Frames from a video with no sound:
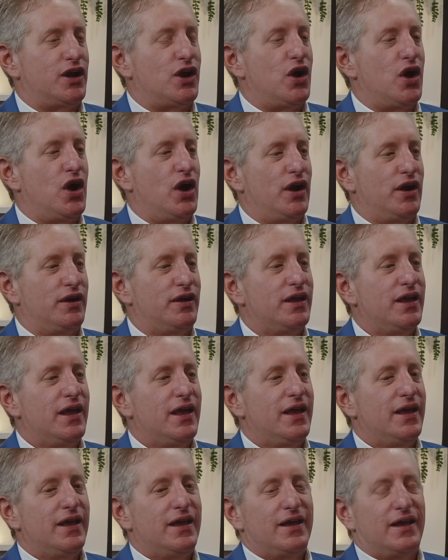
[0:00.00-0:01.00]
card,
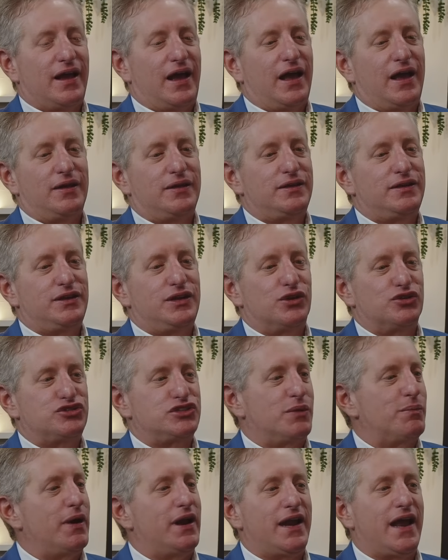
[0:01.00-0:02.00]

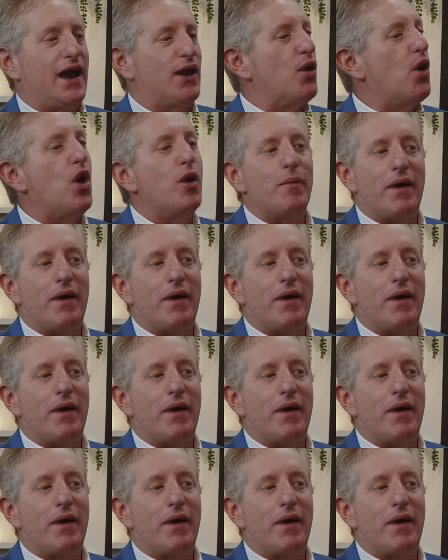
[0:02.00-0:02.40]
somebody got all